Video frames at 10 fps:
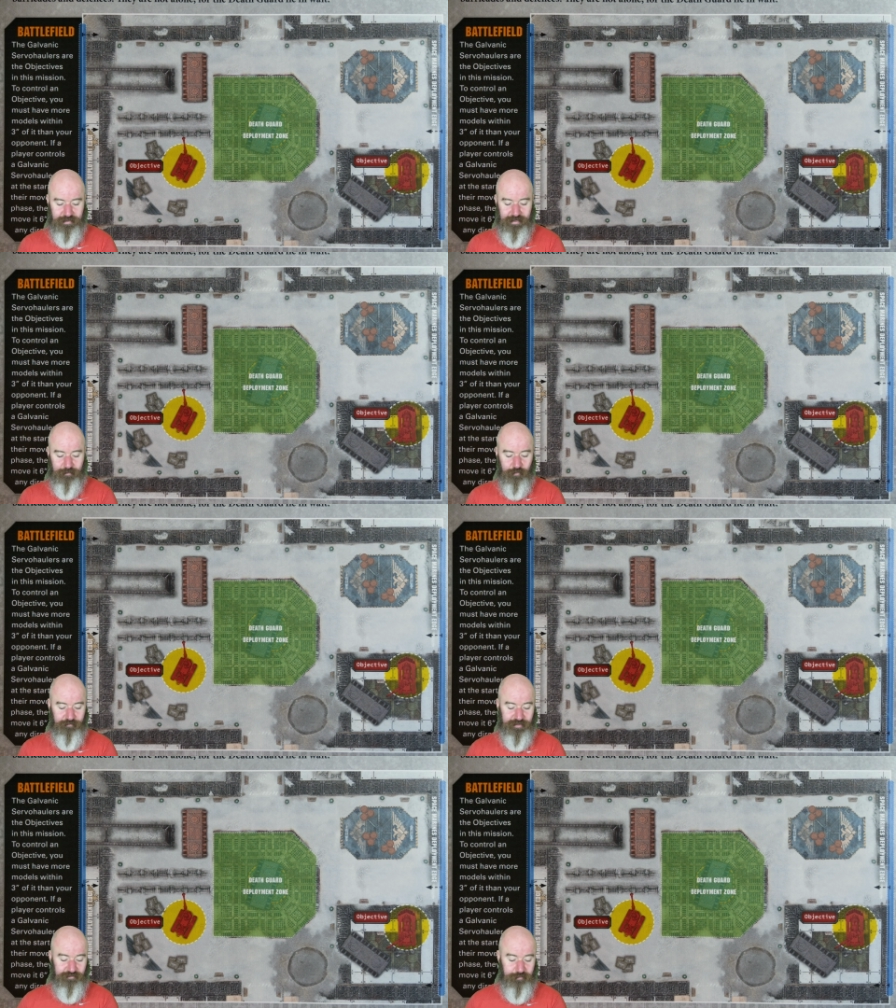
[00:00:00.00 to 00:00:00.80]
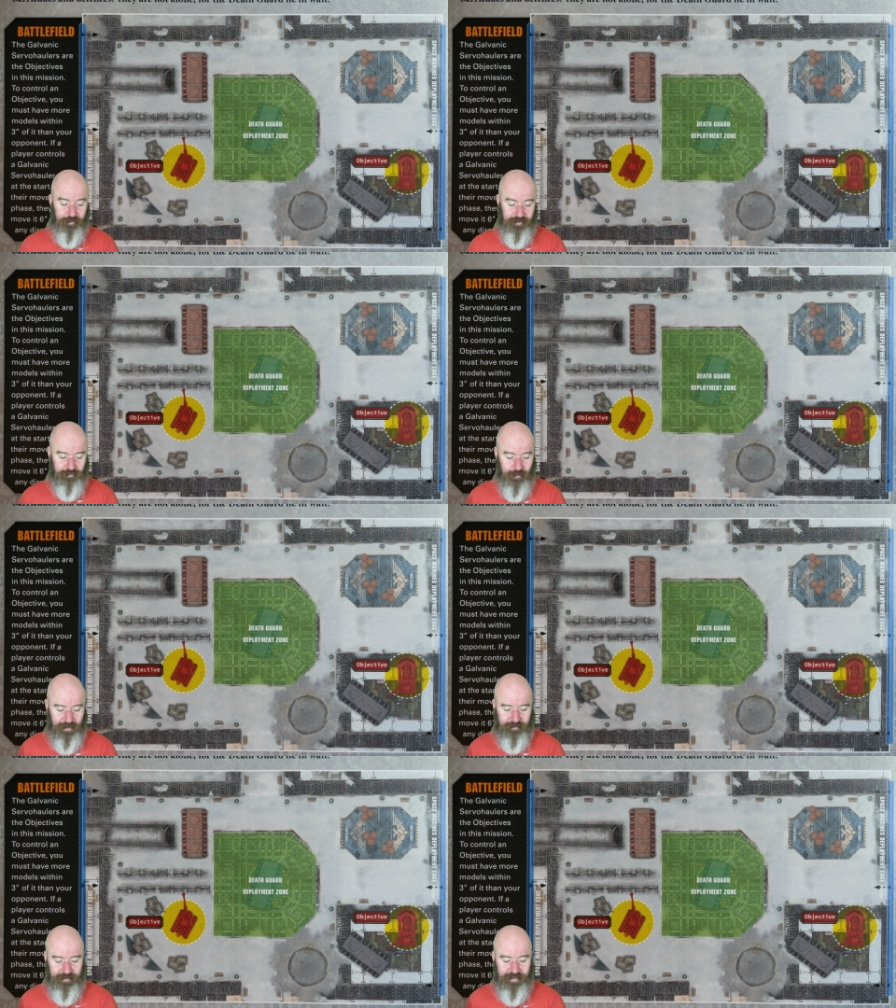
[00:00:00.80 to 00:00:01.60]
you gain 1 victory point as
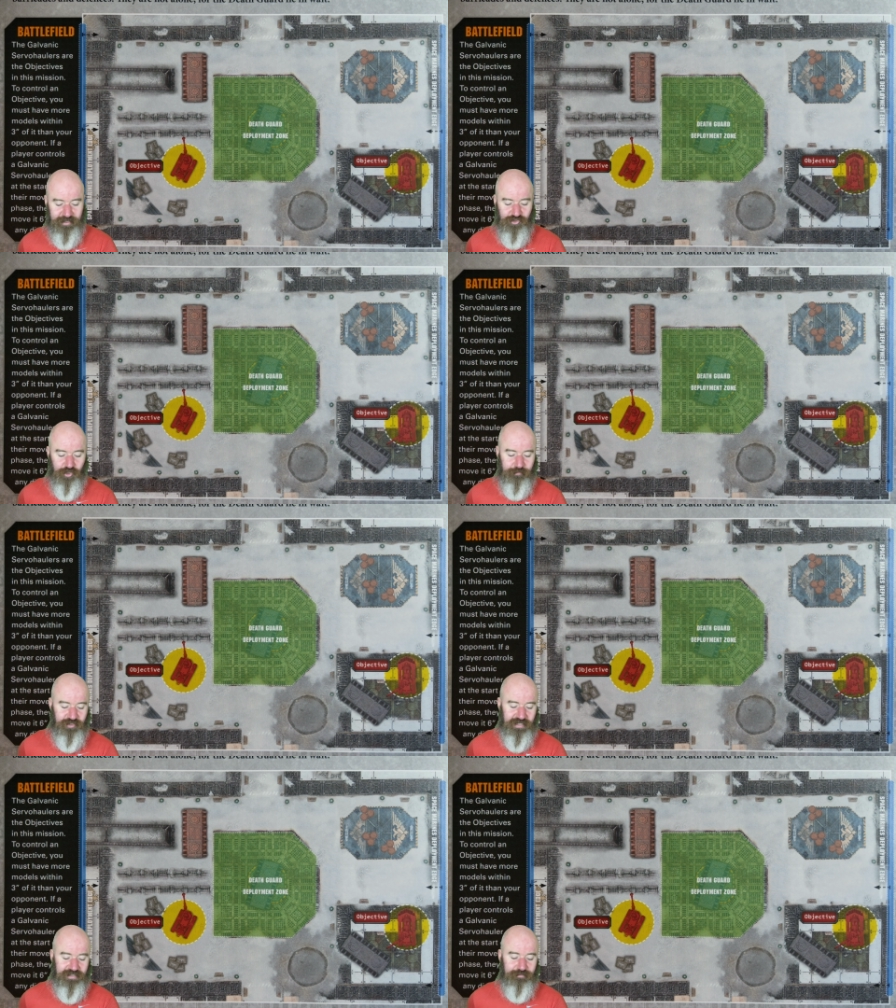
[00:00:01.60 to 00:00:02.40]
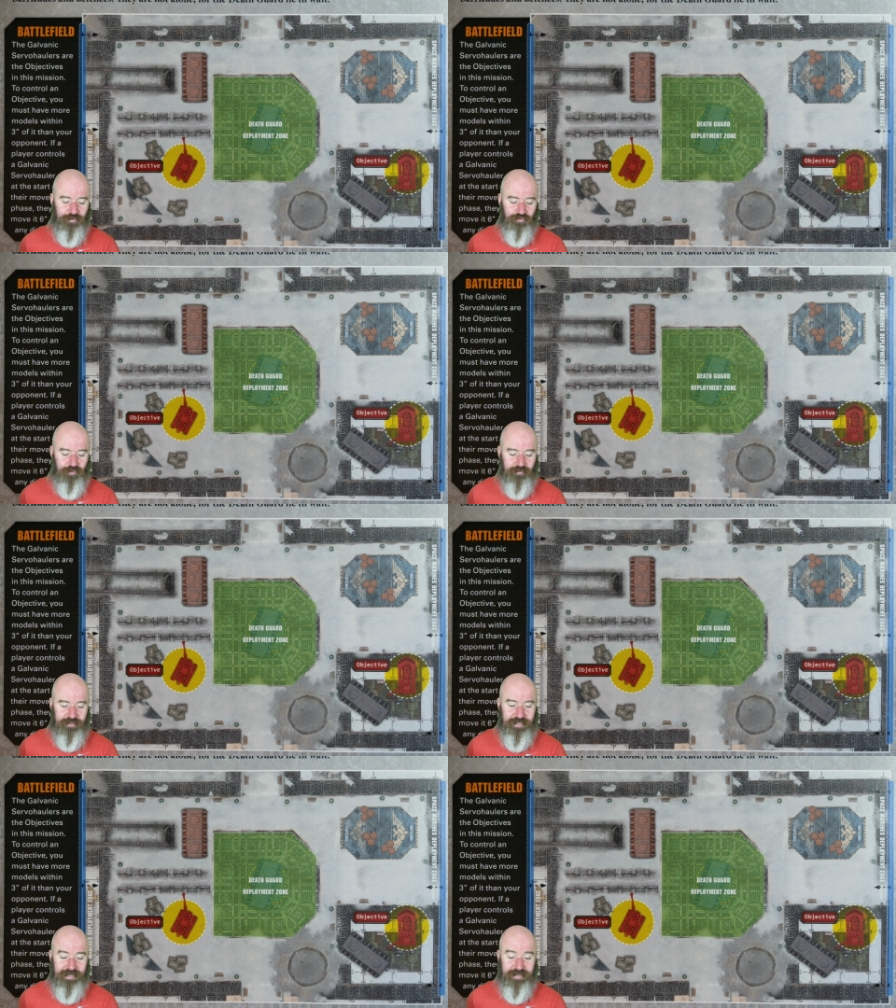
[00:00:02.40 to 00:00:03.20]
well. Each objective controlled
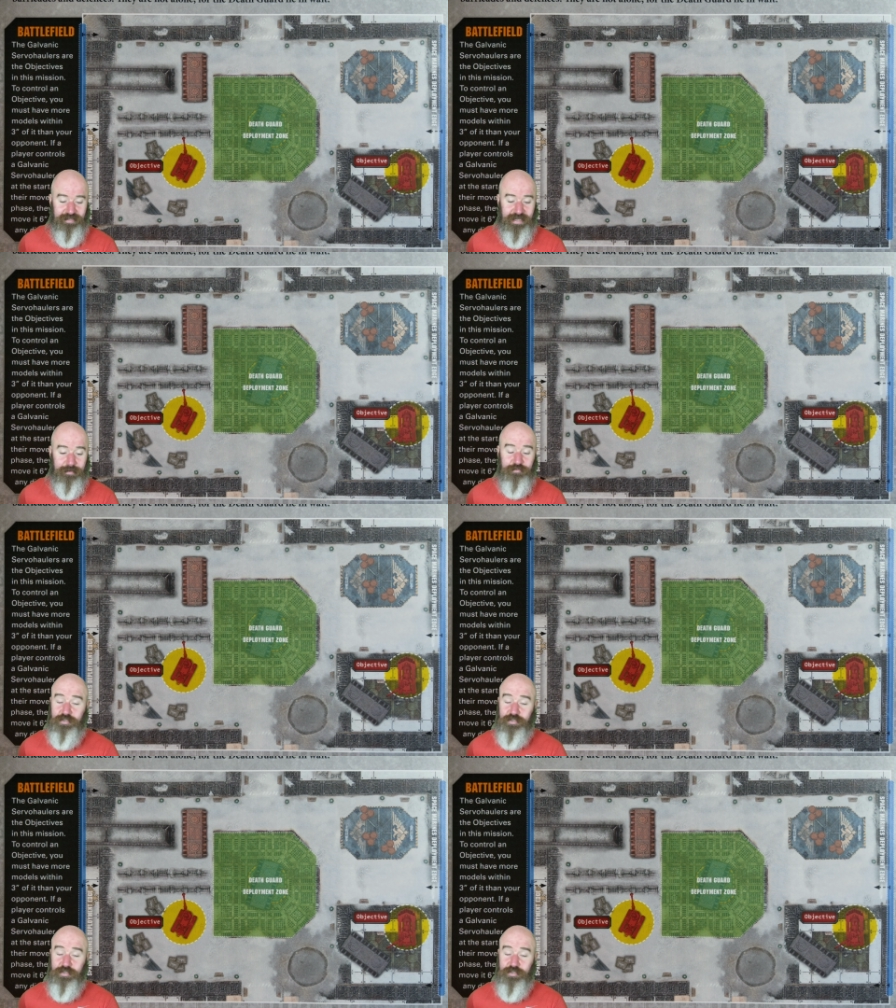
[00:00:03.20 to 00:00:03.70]
at the end of the game,